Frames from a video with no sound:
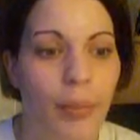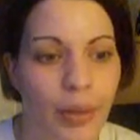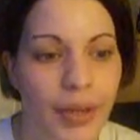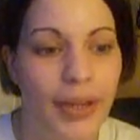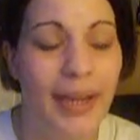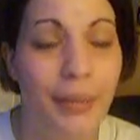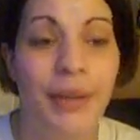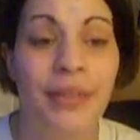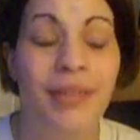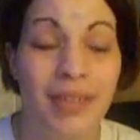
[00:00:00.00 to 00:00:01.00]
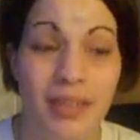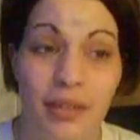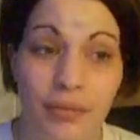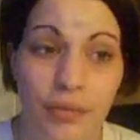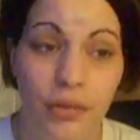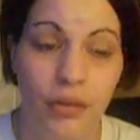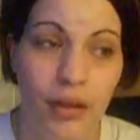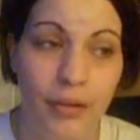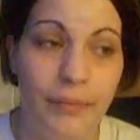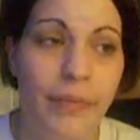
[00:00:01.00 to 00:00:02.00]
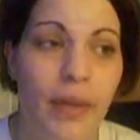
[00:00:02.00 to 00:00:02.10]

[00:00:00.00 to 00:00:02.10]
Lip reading: but it can't be this different, okay?